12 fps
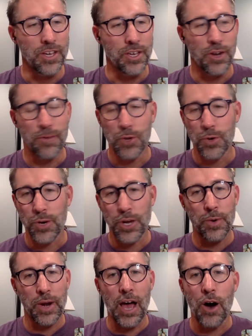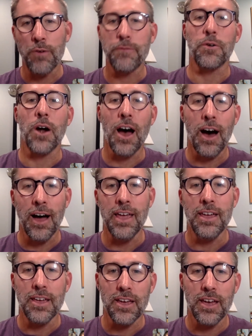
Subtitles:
if you were going out for a hike